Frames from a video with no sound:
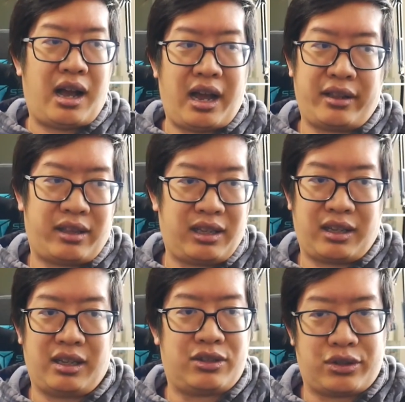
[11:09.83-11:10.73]
I think
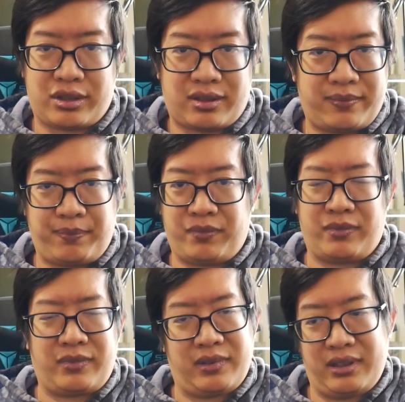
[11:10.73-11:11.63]

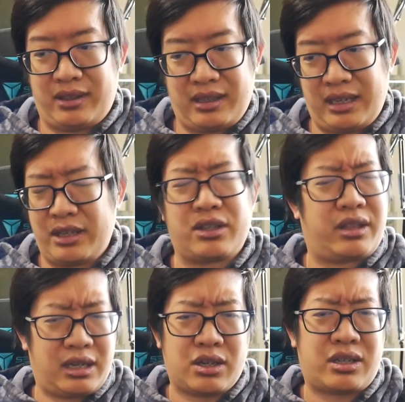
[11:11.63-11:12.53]

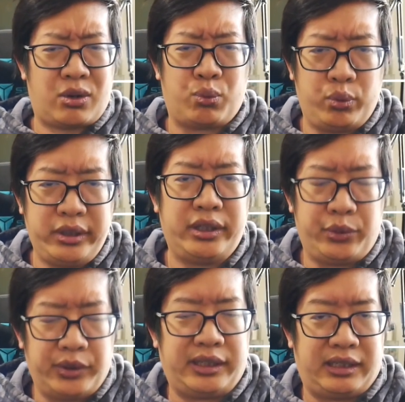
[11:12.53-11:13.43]
they just sound
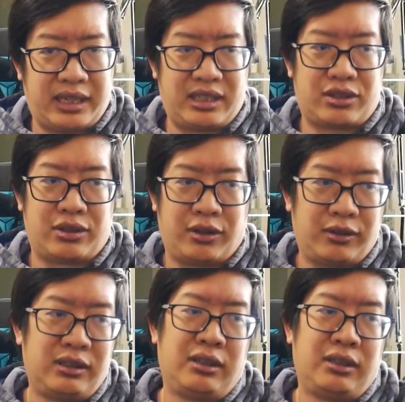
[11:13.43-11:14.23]
really nice. So